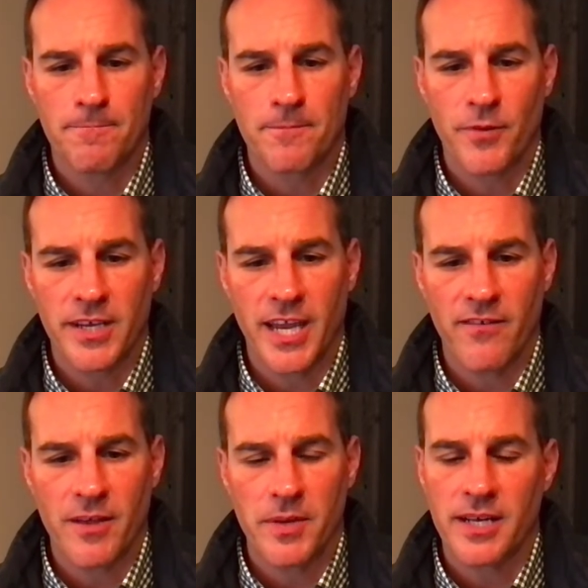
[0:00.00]
We gave
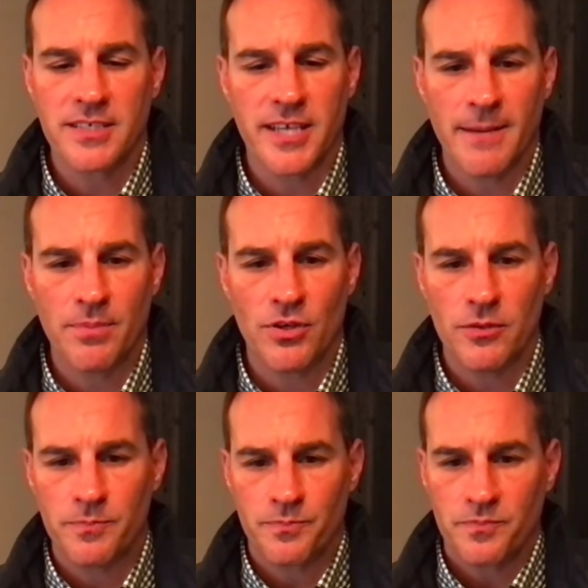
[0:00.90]
them an
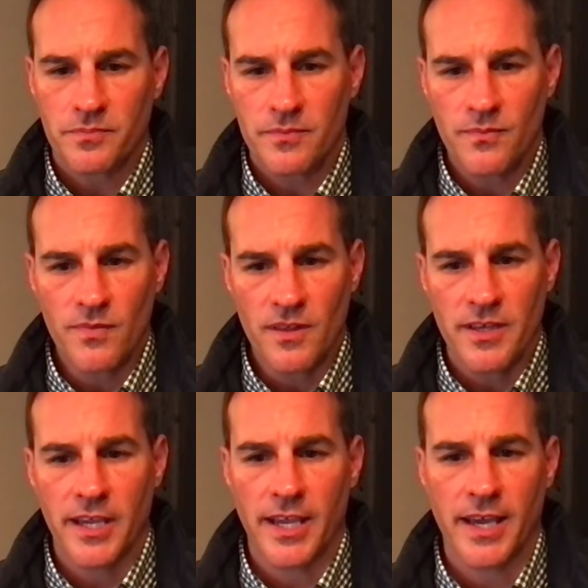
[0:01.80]
example,
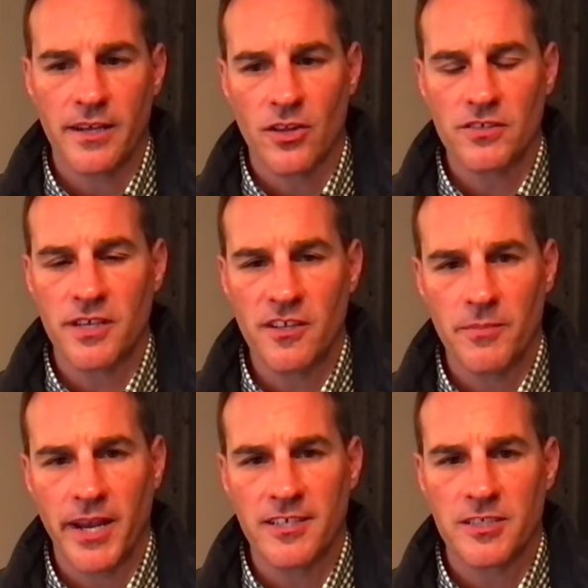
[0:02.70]
and it looks like they're
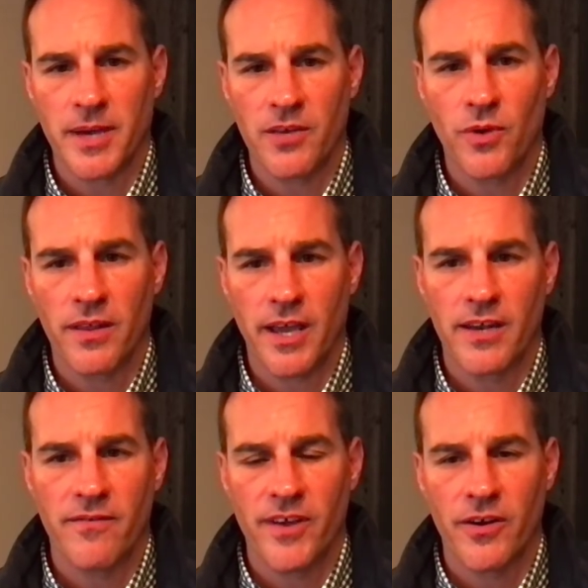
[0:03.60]
making some headway. They had
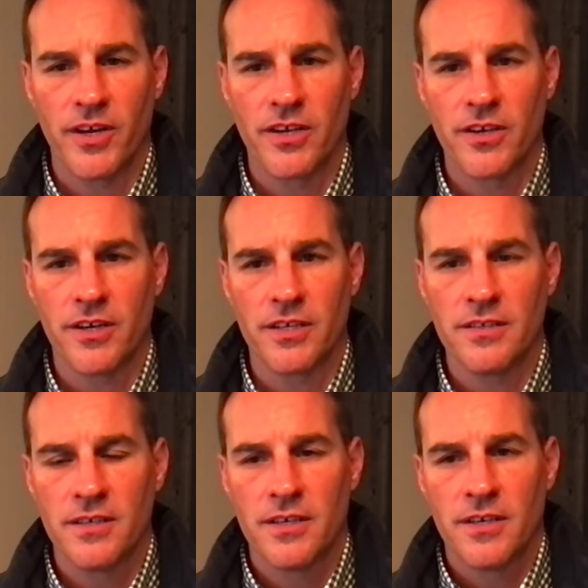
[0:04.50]
a very good
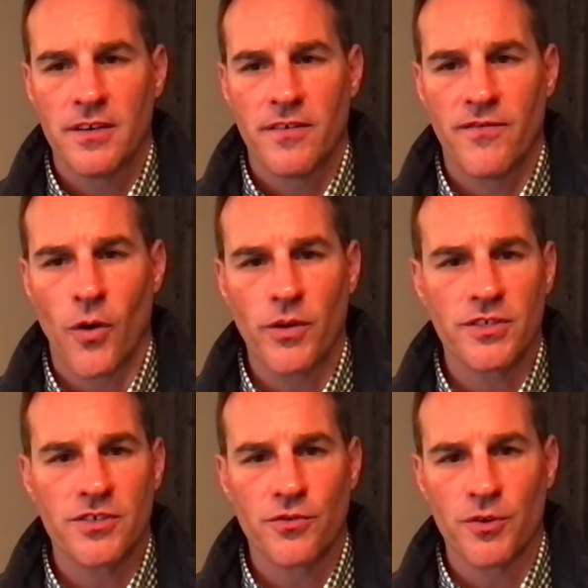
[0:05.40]

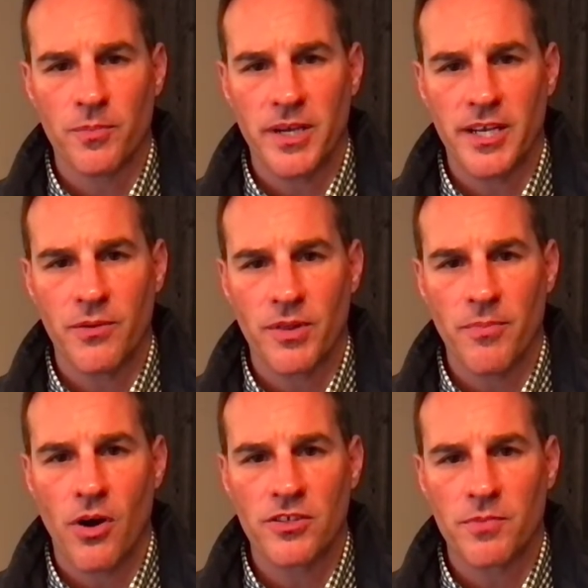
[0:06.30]
focused group meeting with
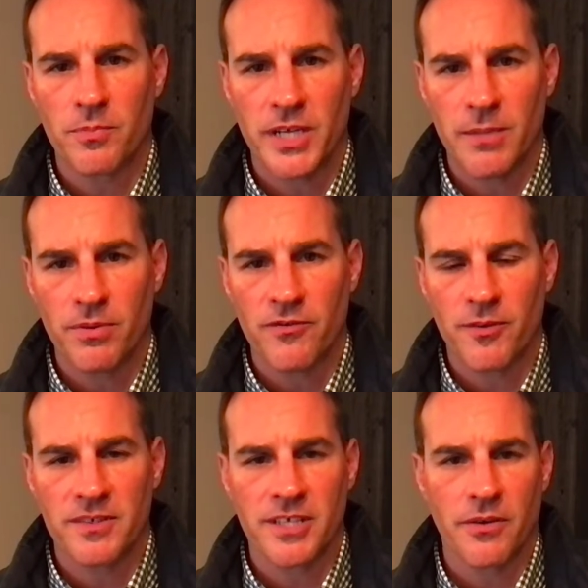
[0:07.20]
multiple people from
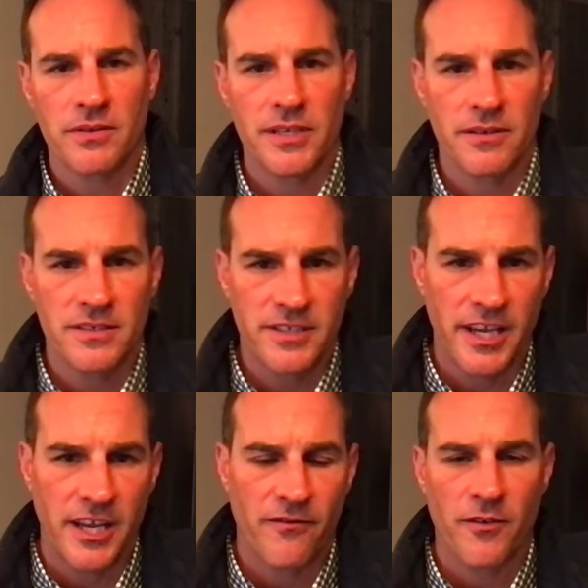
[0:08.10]
the Secretary of
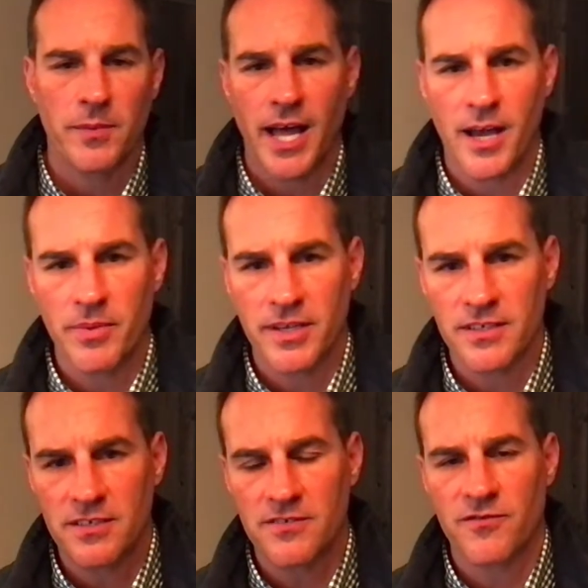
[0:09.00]
State, from
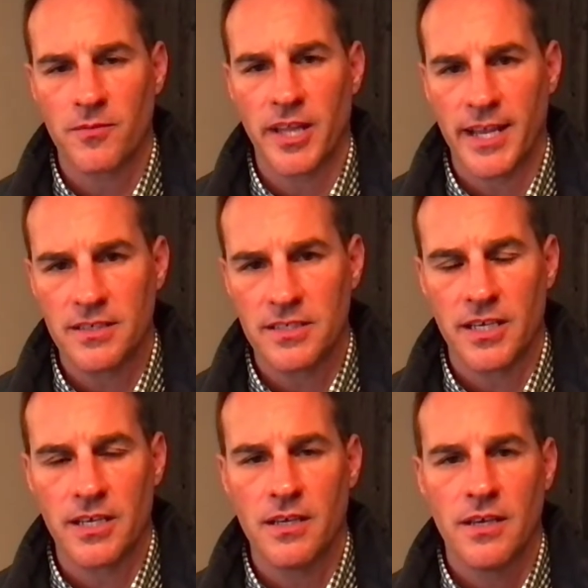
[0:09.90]
lobbyists, from
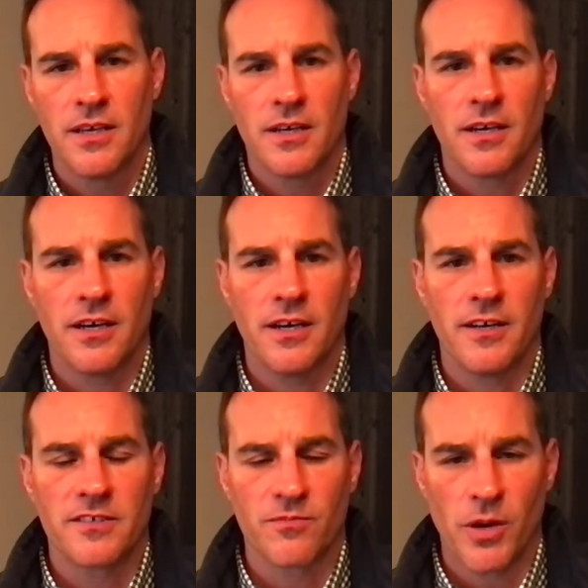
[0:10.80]
Lansing,
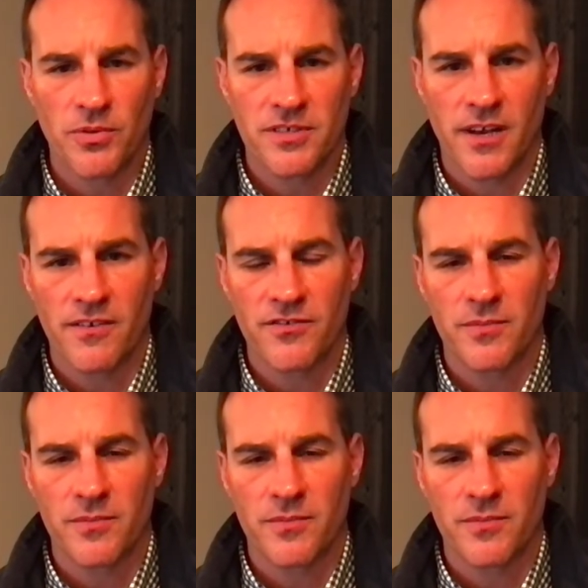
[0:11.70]
some representatives from